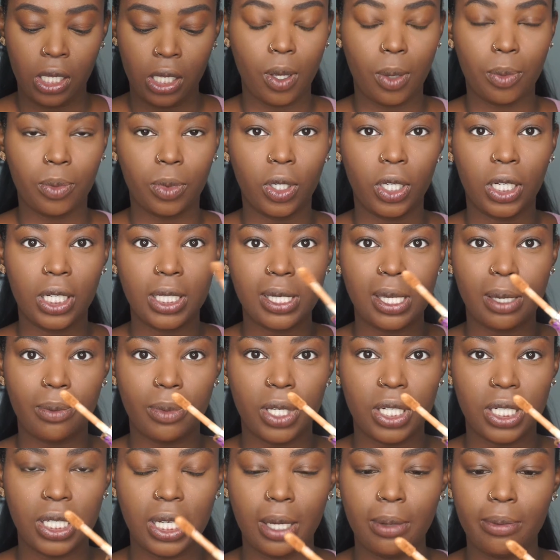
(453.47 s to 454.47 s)
I'm going to take
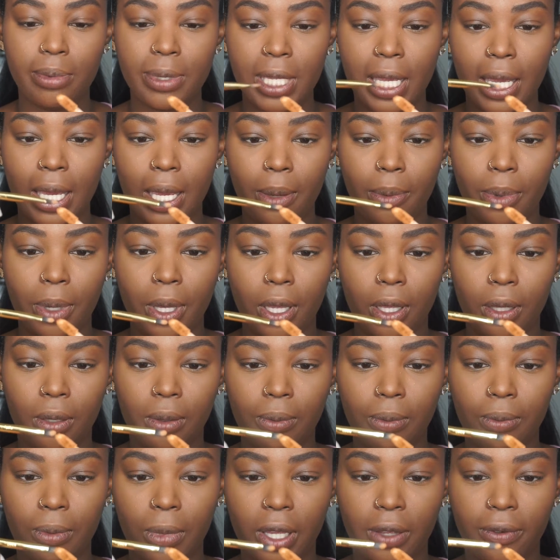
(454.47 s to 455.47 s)
my Shape Tape,
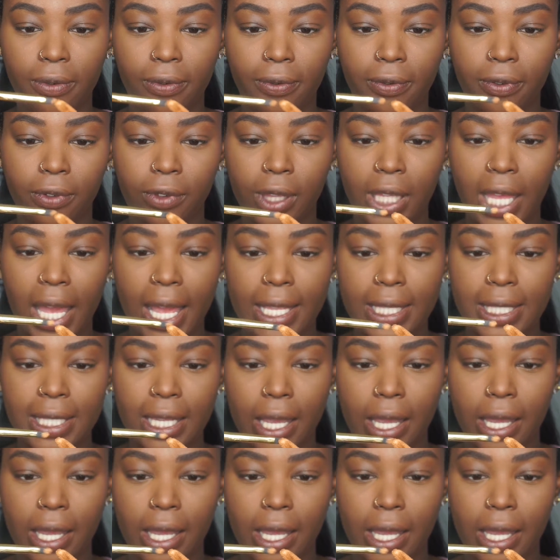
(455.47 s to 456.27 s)
my flat